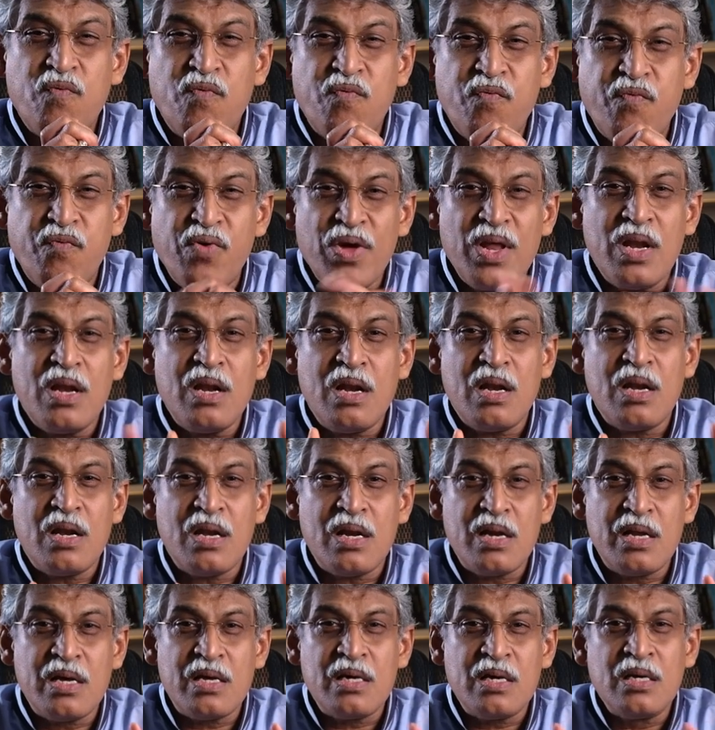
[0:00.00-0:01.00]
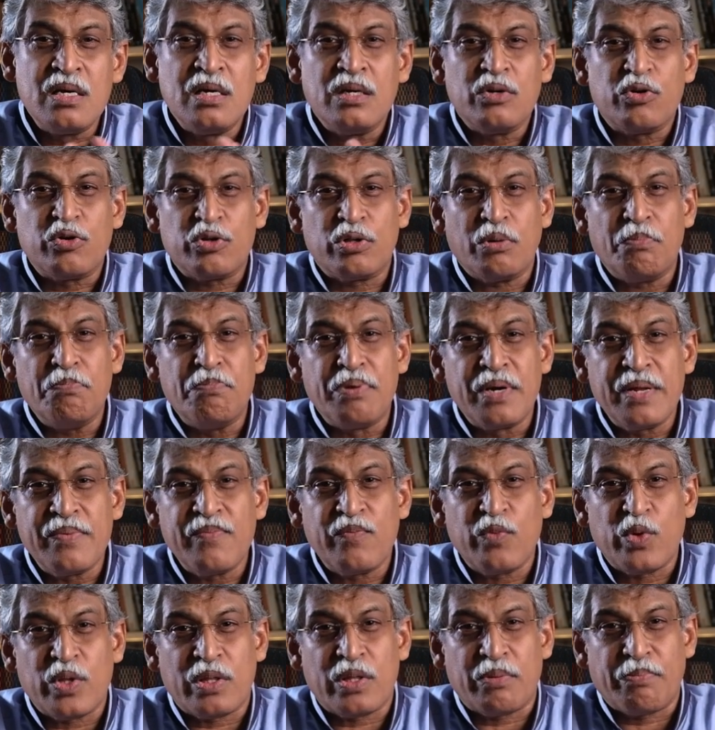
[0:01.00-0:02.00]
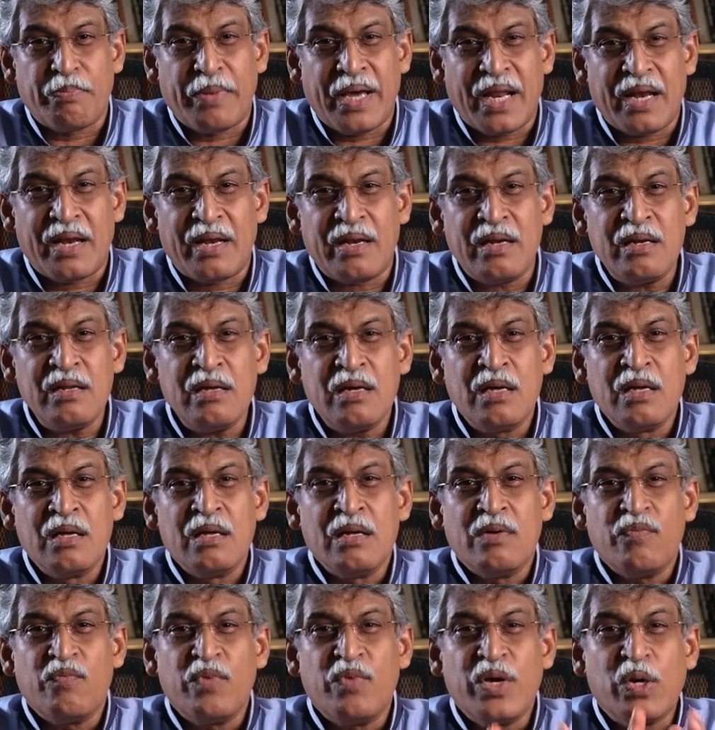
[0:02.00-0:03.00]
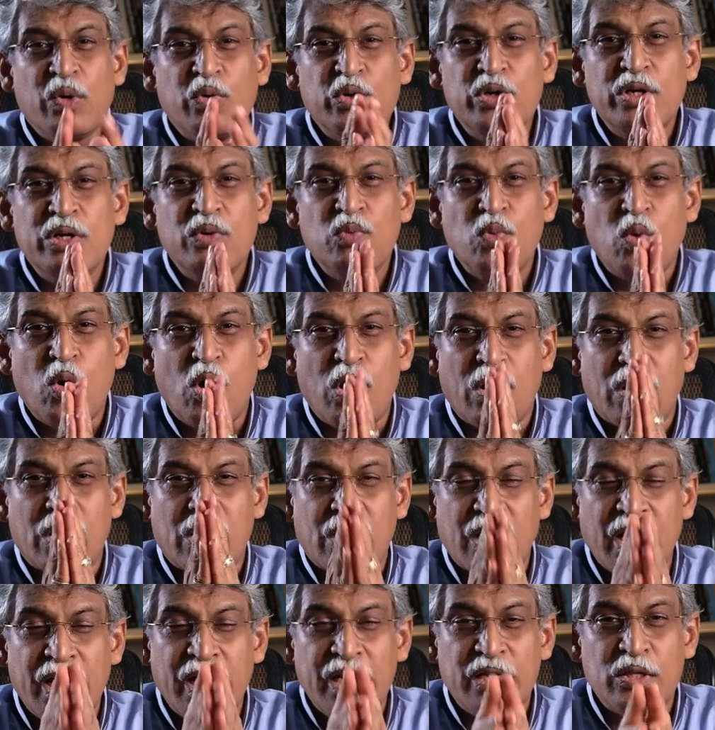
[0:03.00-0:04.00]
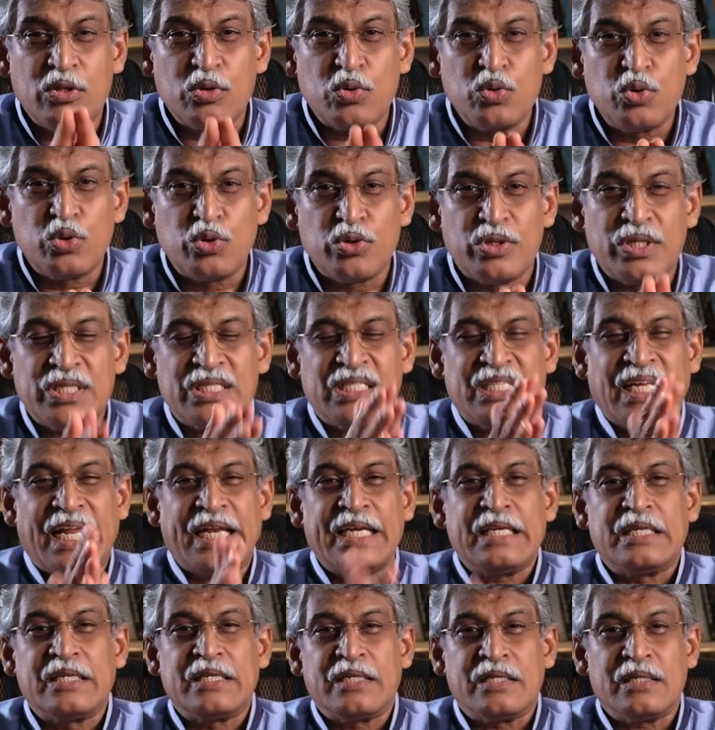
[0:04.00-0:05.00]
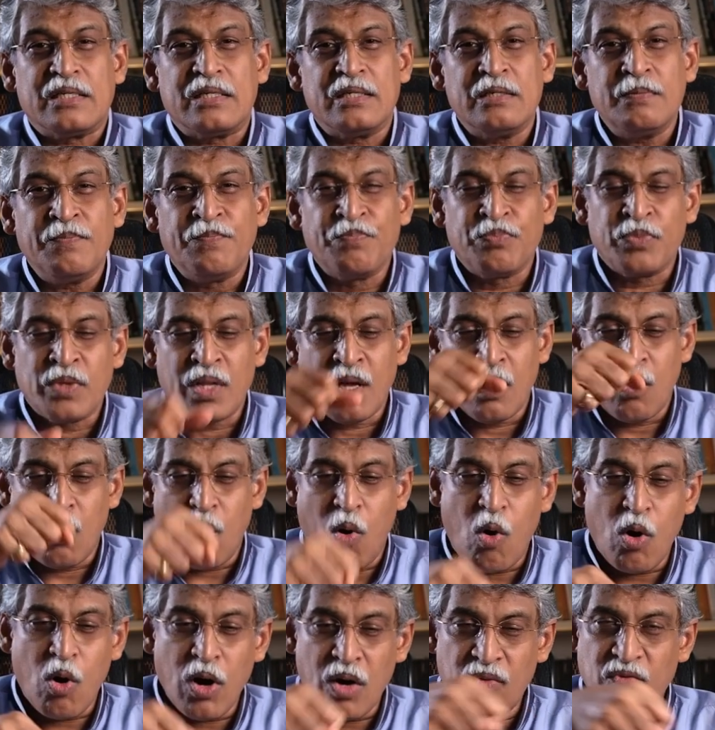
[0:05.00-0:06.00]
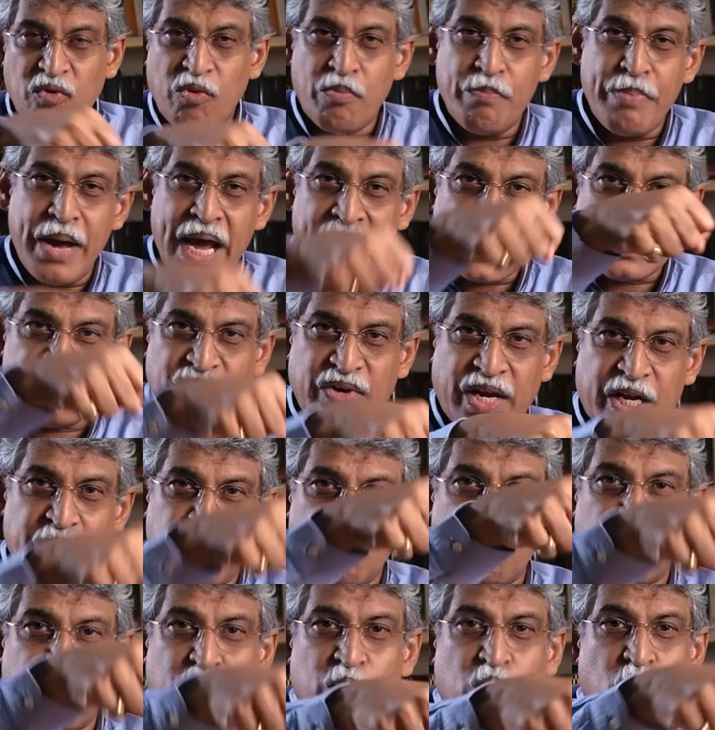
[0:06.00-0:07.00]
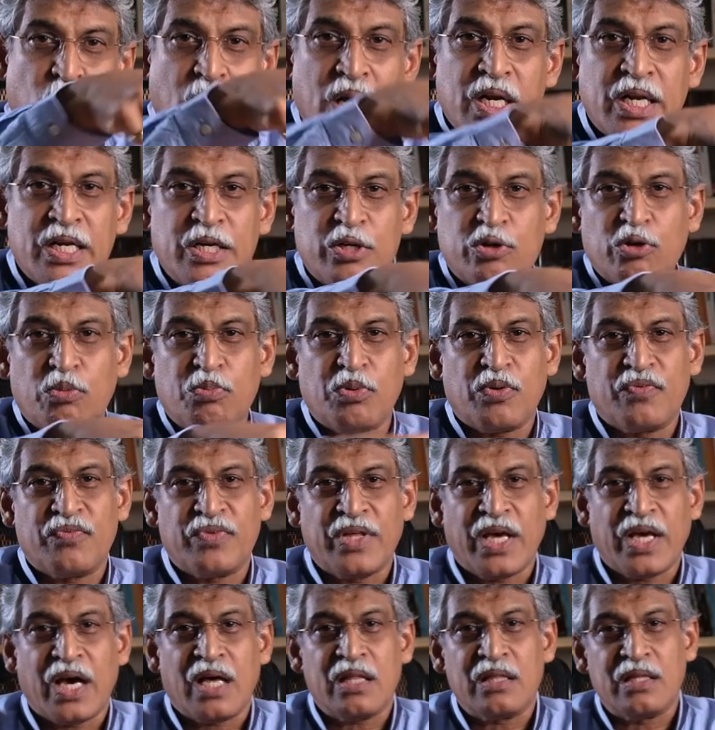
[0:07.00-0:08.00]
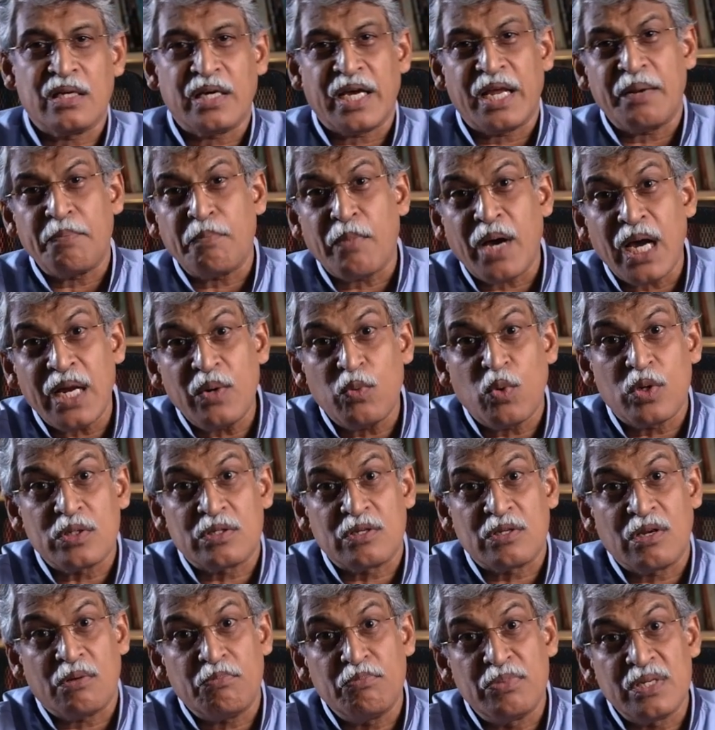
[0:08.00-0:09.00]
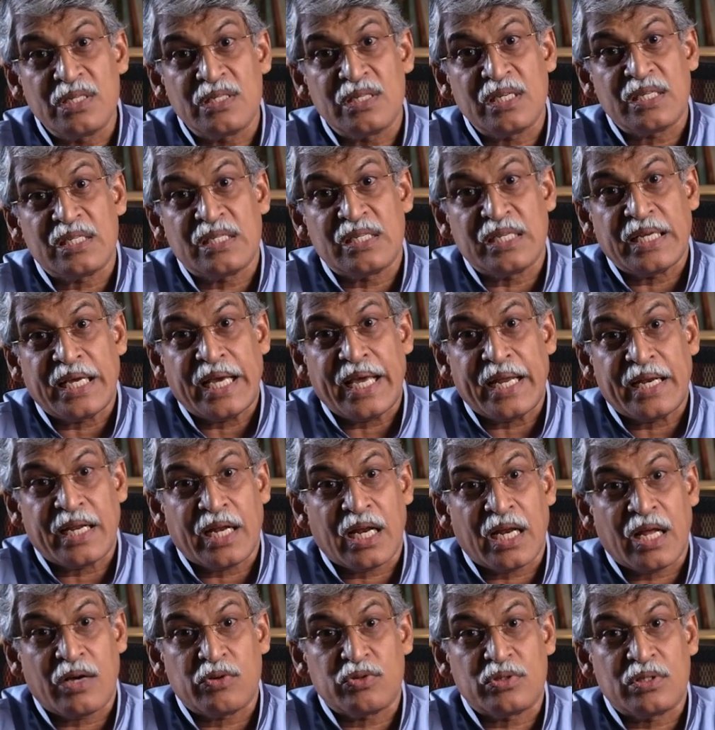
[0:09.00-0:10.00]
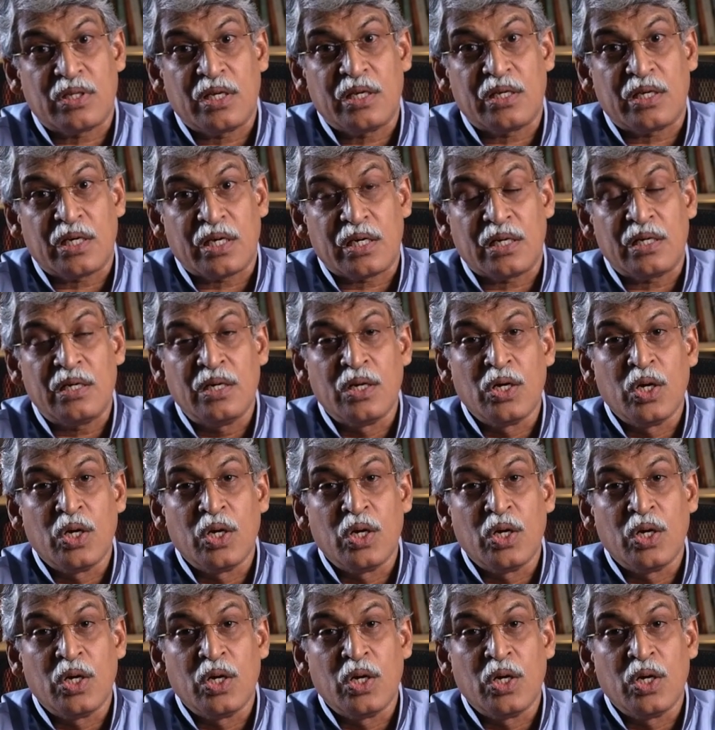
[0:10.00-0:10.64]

filled to the brim with men. We couldn't walk right through to the center. All of our bags, we had to put one on top of the other, and mine was number 68, and I was thinking,